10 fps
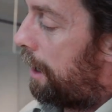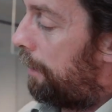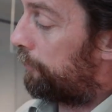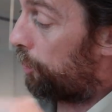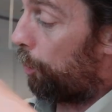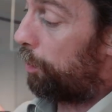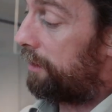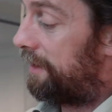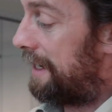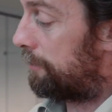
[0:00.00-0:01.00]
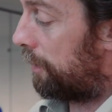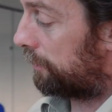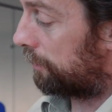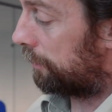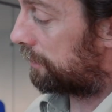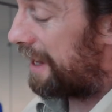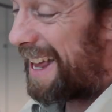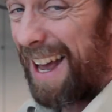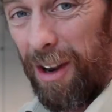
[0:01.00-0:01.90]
um, to all of these muscles,